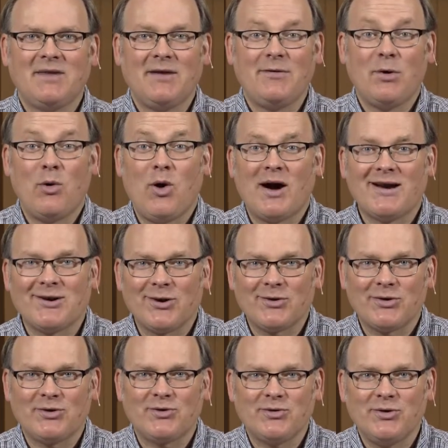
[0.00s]
If you want to know
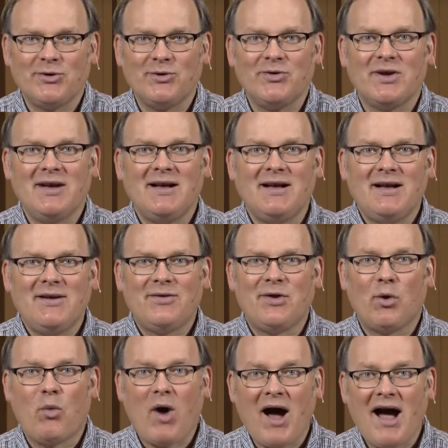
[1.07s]
the truth,
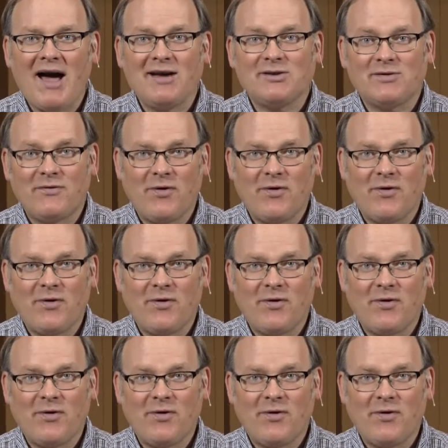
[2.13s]
the wise